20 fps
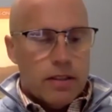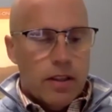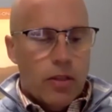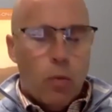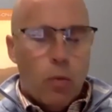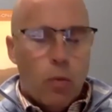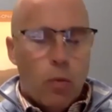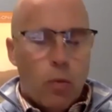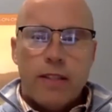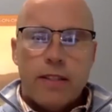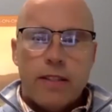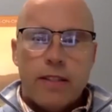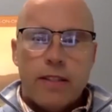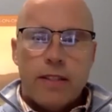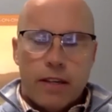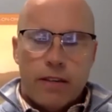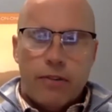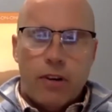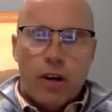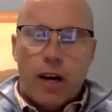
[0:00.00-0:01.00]
The
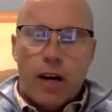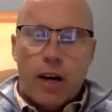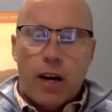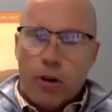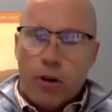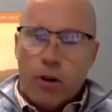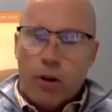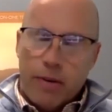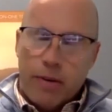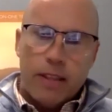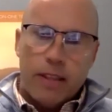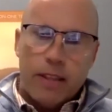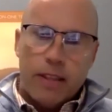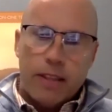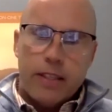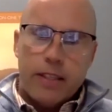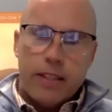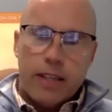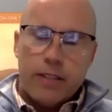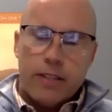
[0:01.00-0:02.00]
ones that have gone
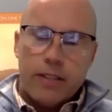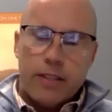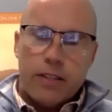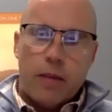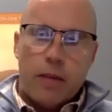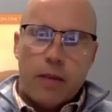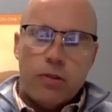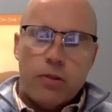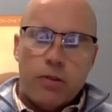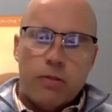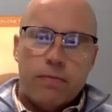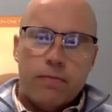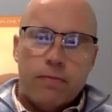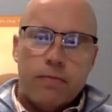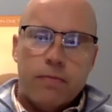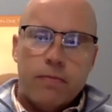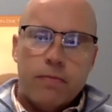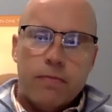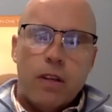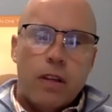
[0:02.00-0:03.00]
permanently test optional,
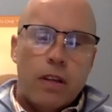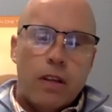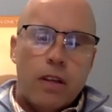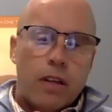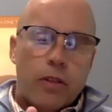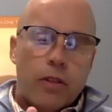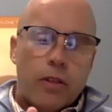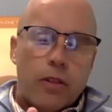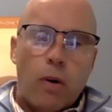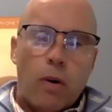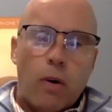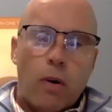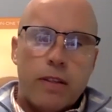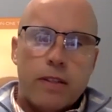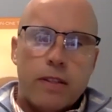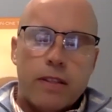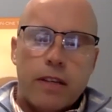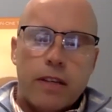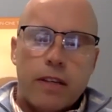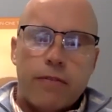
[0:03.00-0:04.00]
the
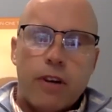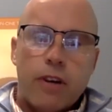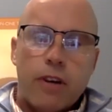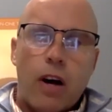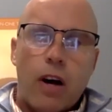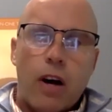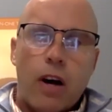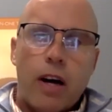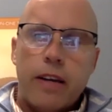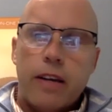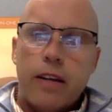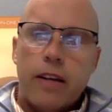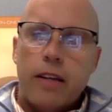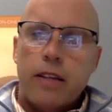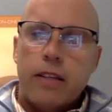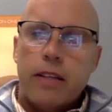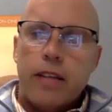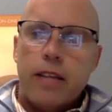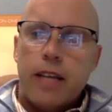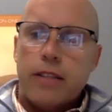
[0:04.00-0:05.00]
ones that have gone
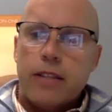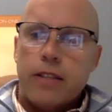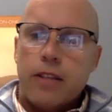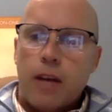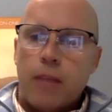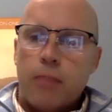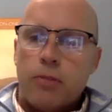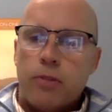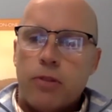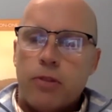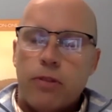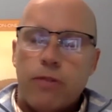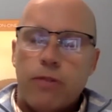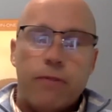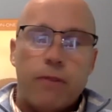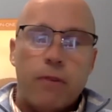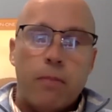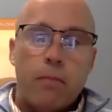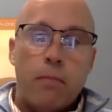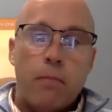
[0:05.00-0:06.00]
test optional
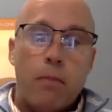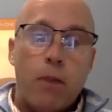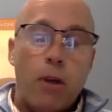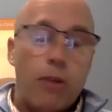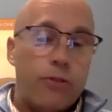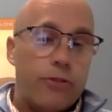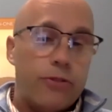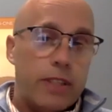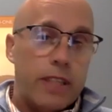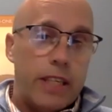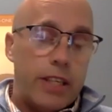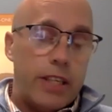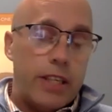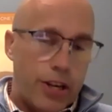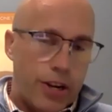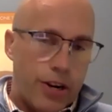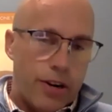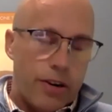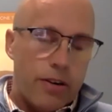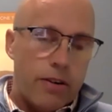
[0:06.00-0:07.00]
for
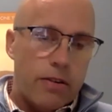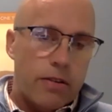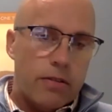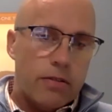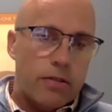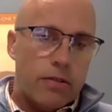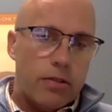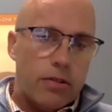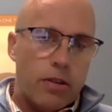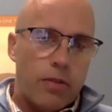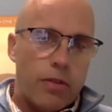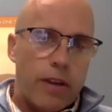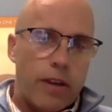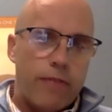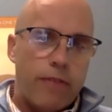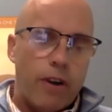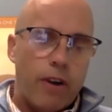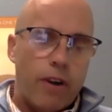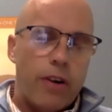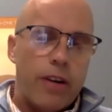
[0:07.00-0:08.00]
multi-year, so they've
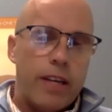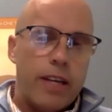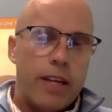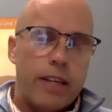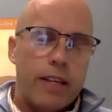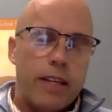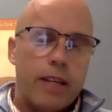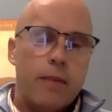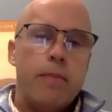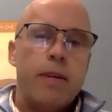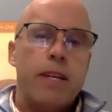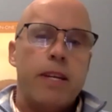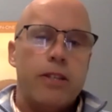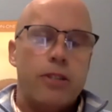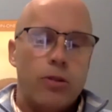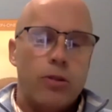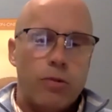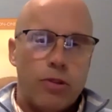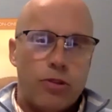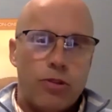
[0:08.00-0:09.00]
already committed
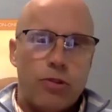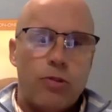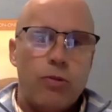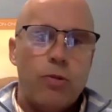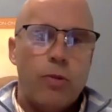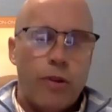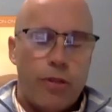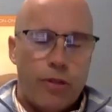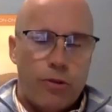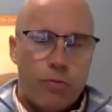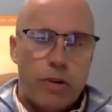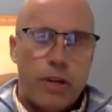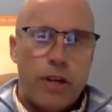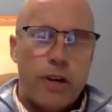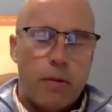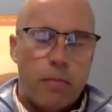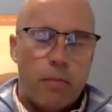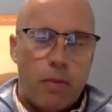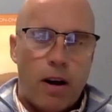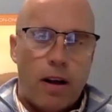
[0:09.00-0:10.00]
to a 2 or 3
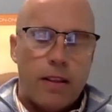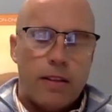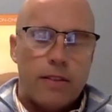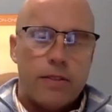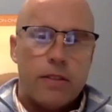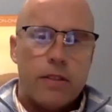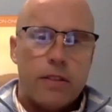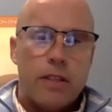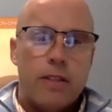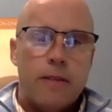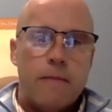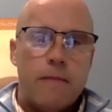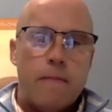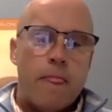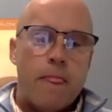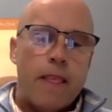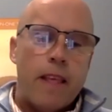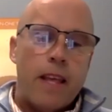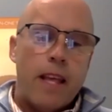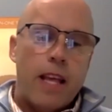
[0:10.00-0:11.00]
year policy,
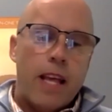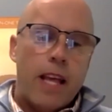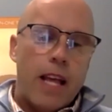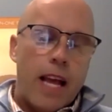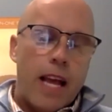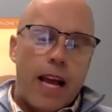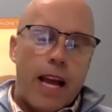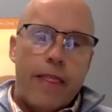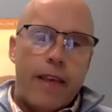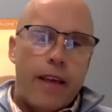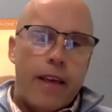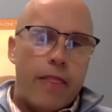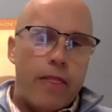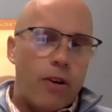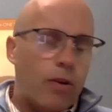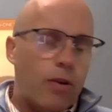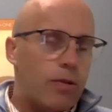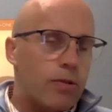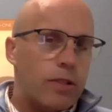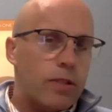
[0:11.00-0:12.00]
and then
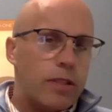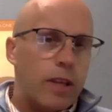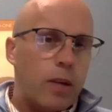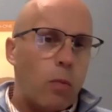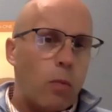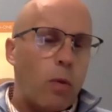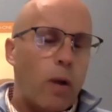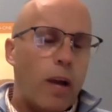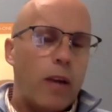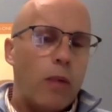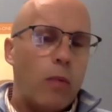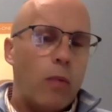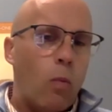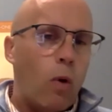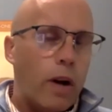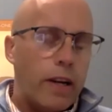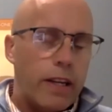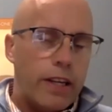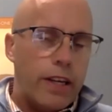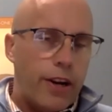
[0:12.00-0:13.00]
those that went
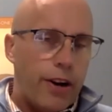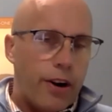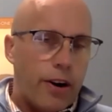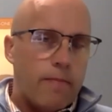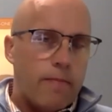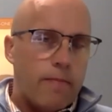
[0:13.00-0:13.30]
1 year.